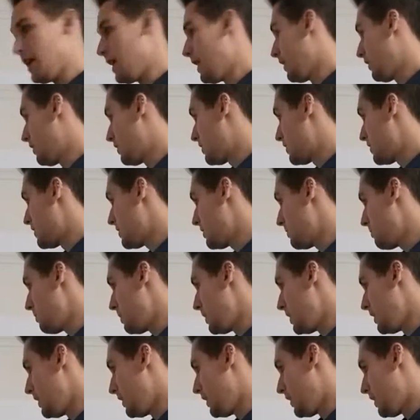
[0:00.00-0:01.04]
and
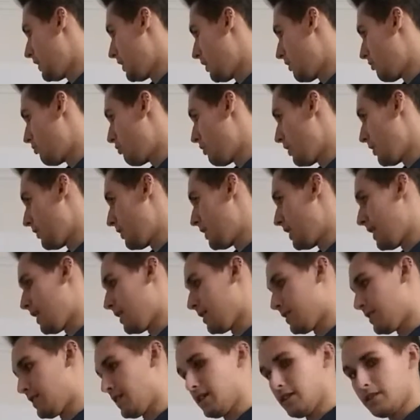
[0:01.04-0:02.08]
spinning it around the
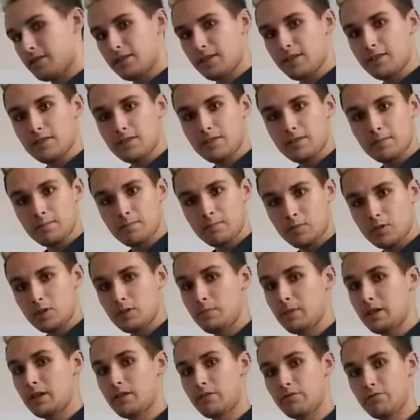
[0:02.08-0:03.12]
x-axis
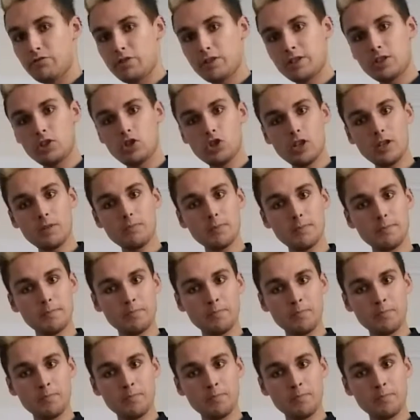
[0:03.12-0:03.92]
to make a 3D shape,